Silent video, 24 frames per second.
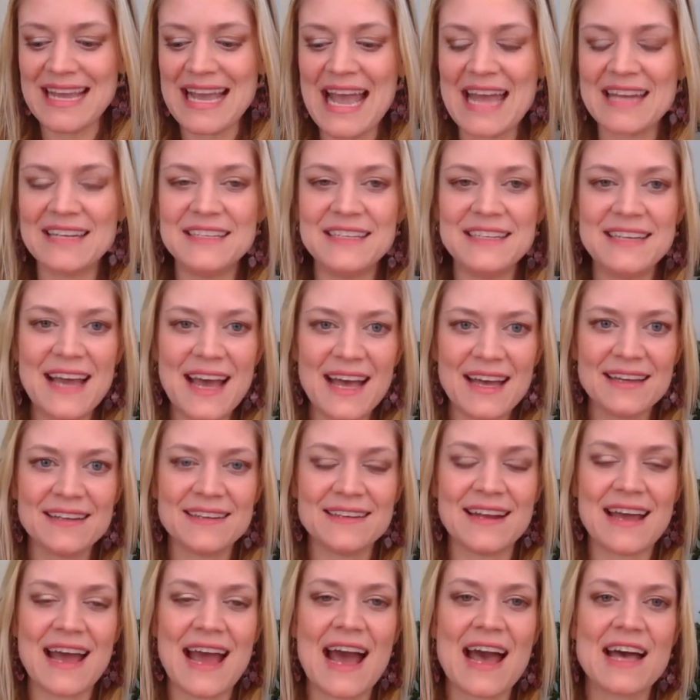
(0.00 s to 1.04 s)
And
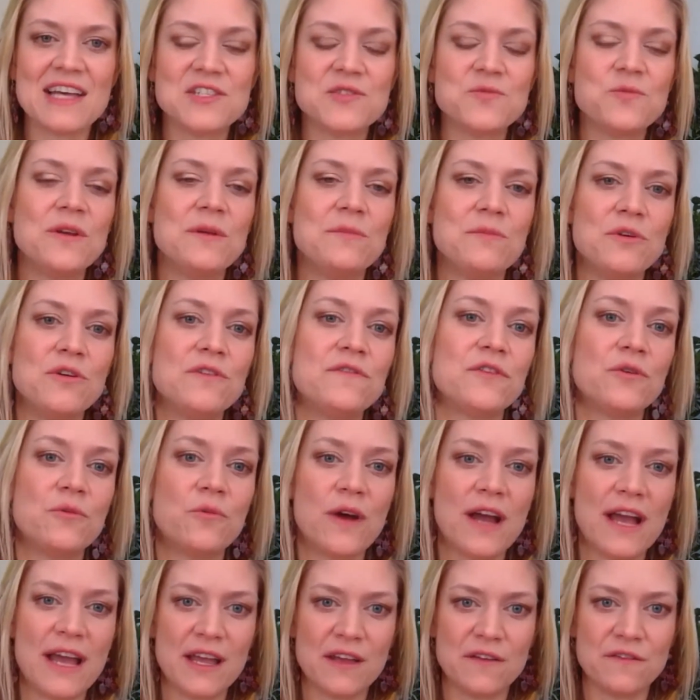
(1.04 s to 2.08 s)
yet, as we move
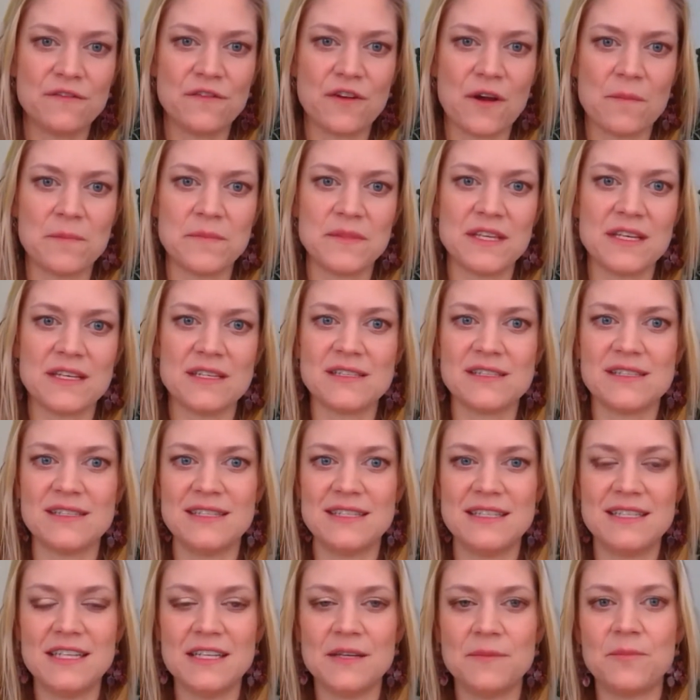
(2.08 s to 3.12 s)
away from this
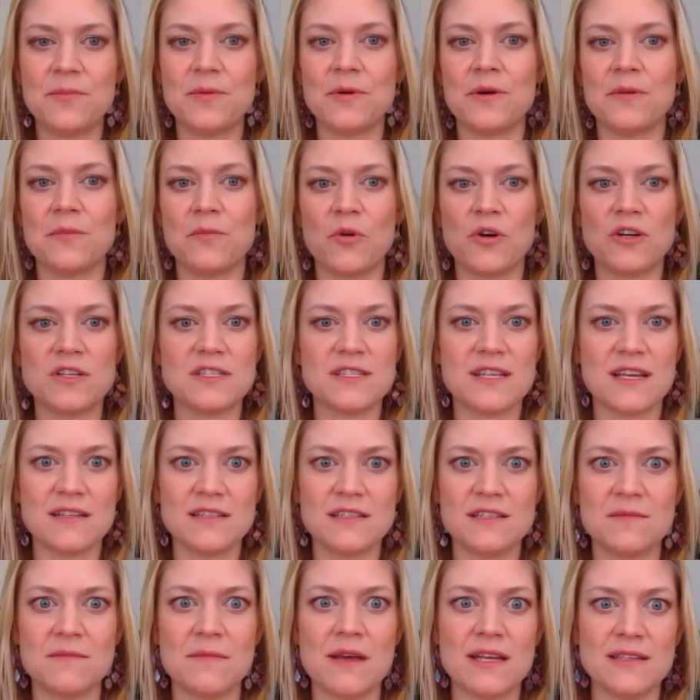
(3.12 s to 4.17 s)
deeper, more
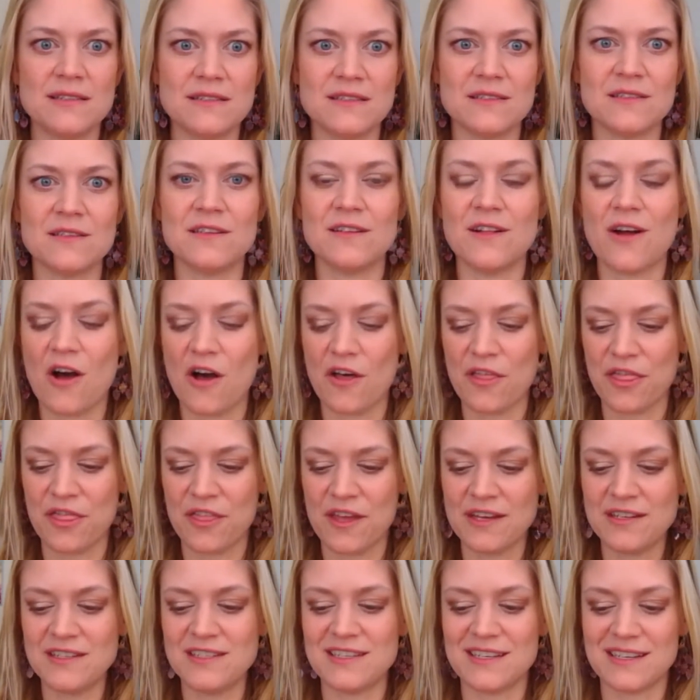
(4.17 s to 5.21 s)
sentimental,
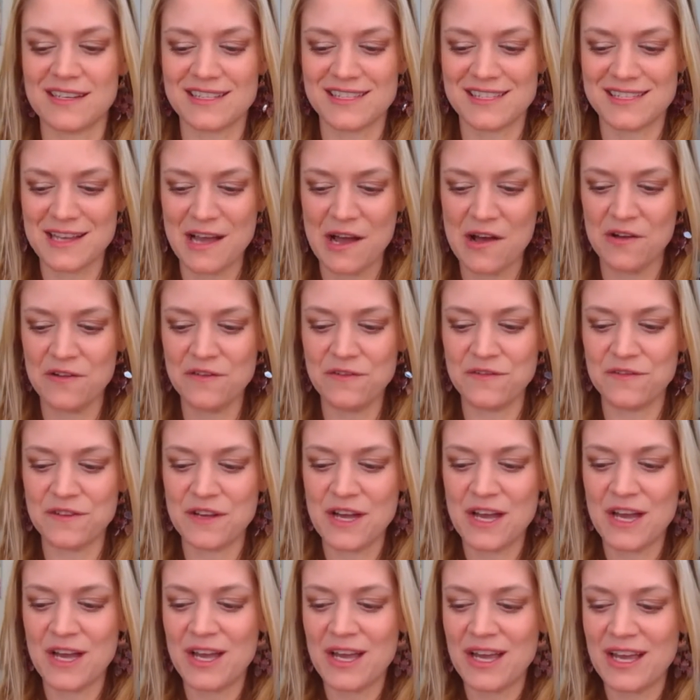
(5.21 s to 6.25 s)
authentic self,
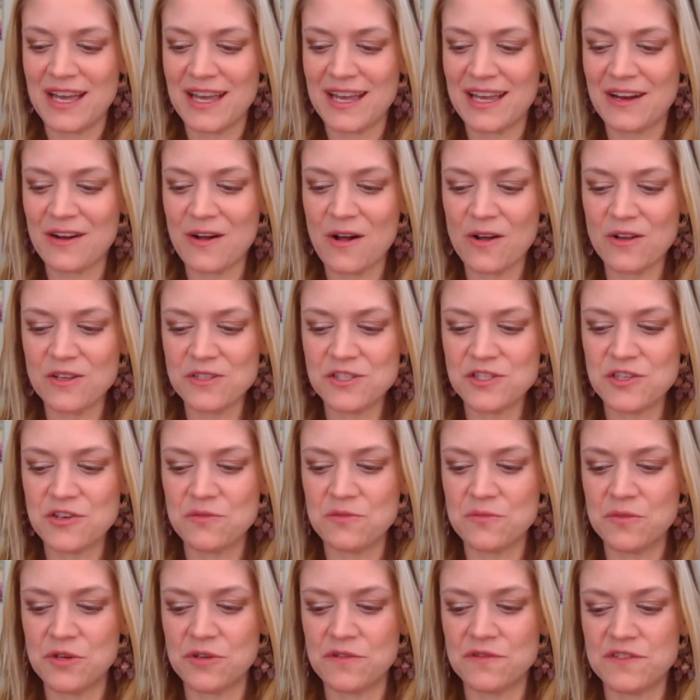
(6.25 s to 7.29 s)
it also
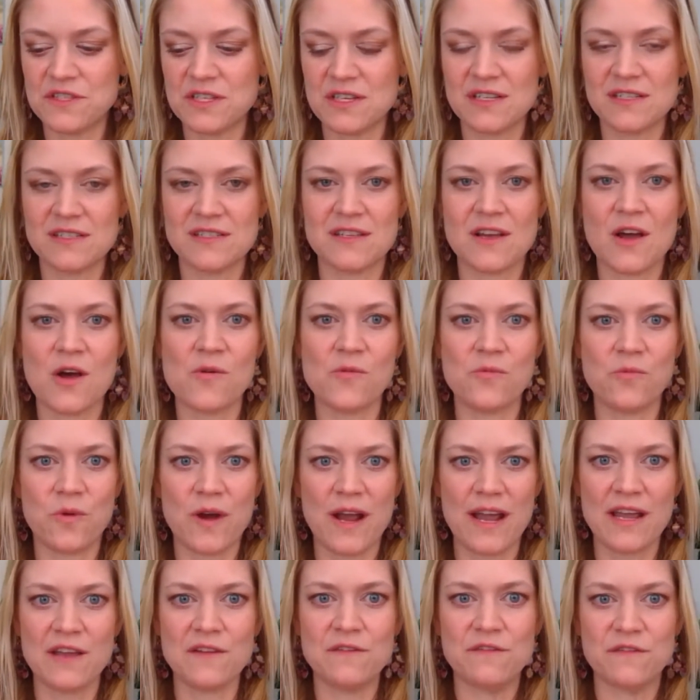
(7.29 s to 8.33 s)
moves us
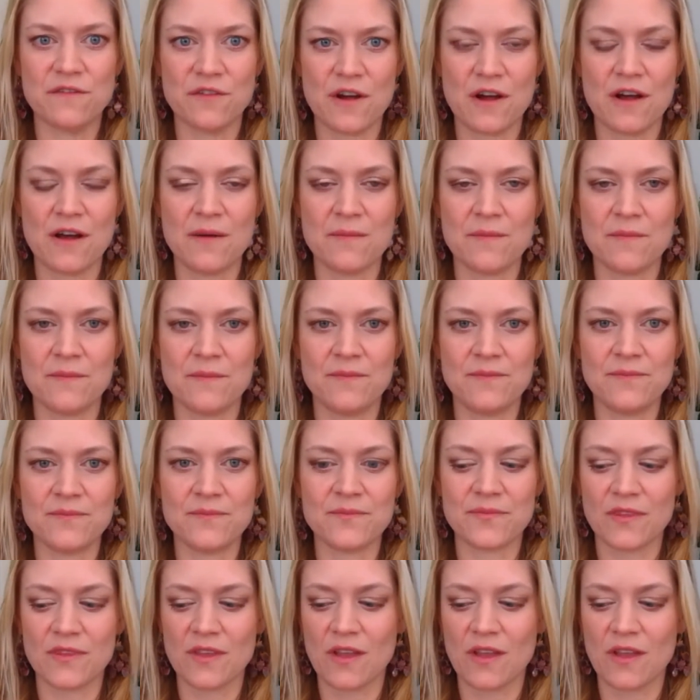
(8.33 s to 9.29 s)
away from